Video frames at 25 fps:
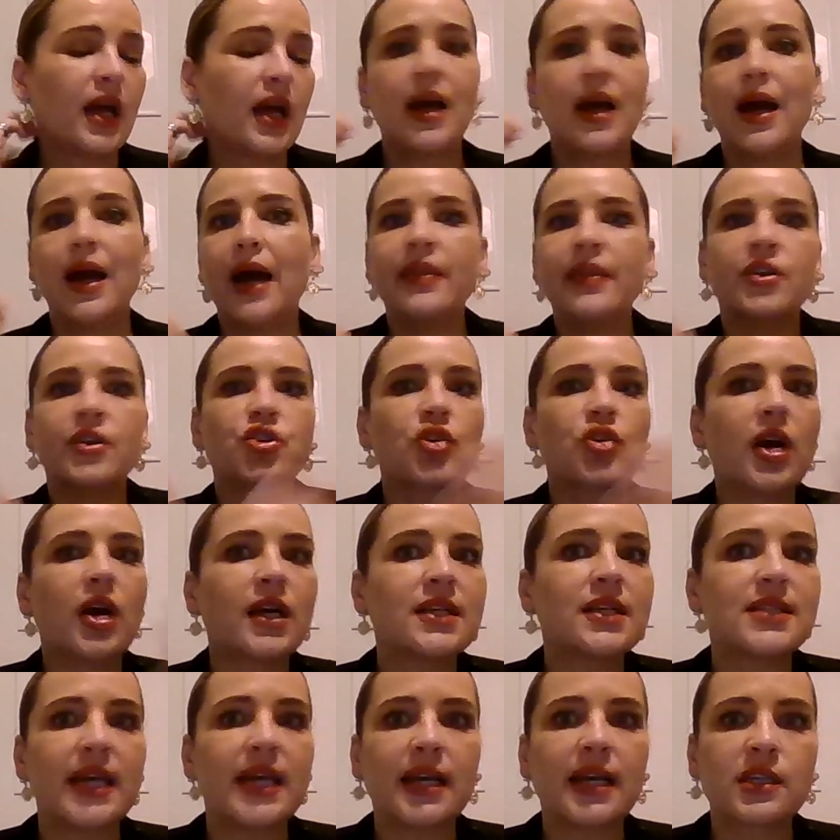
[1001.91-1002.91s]
and the truck
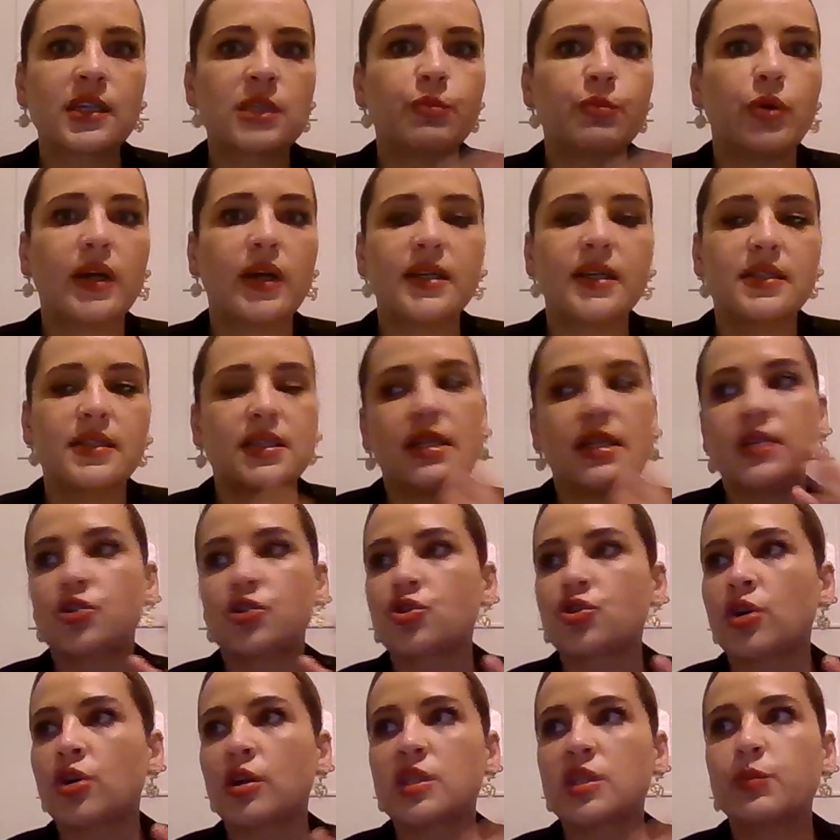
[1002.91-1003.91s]
is
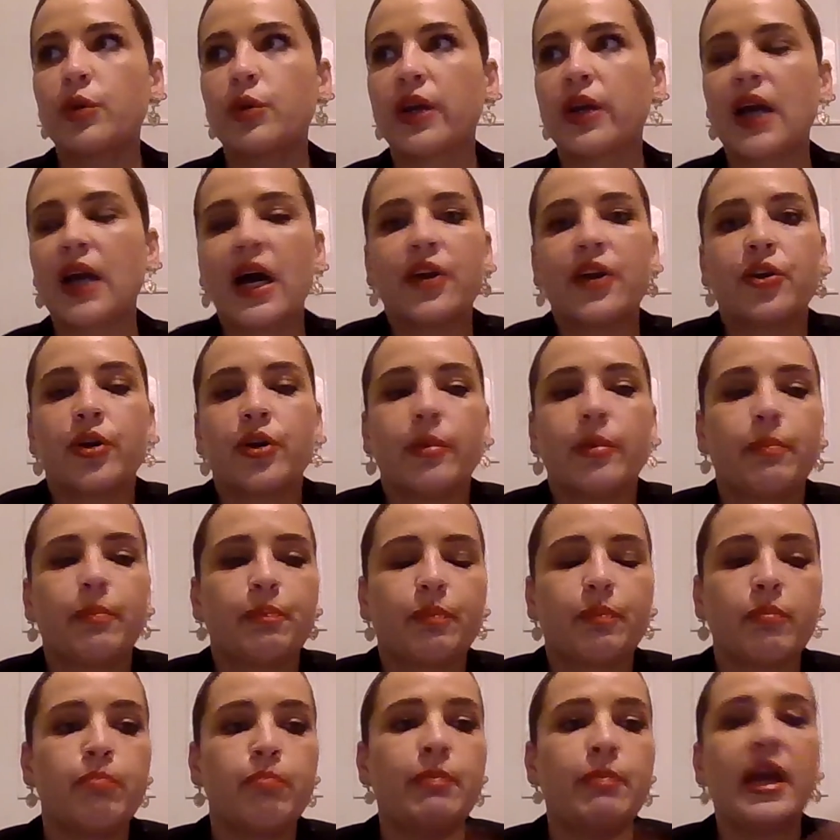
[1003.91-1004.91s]
transporting, I don't know,
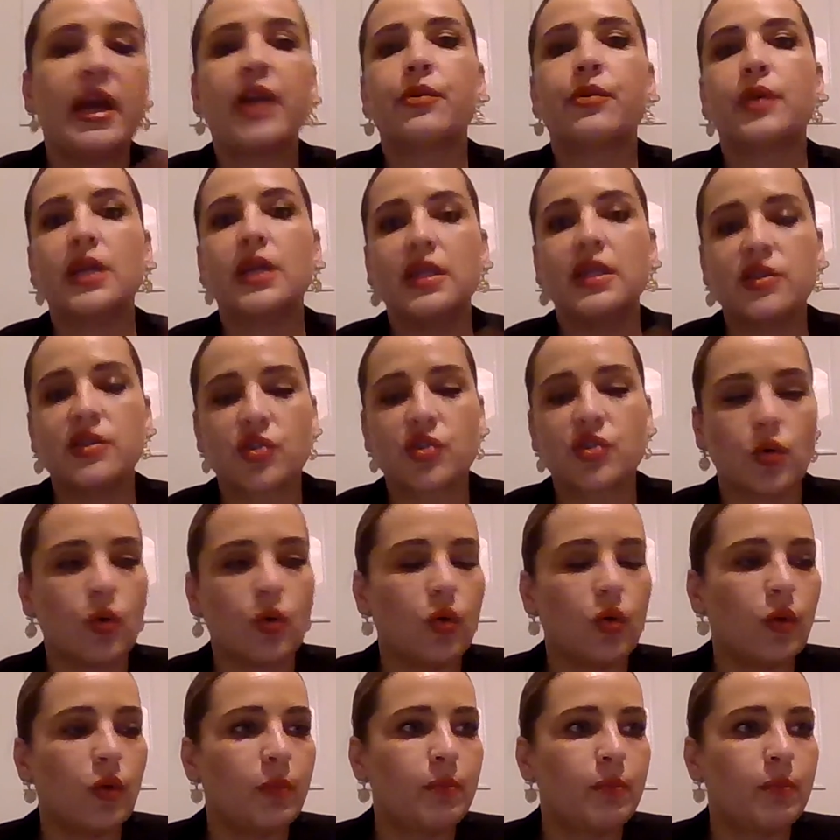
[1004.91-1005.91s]
berries or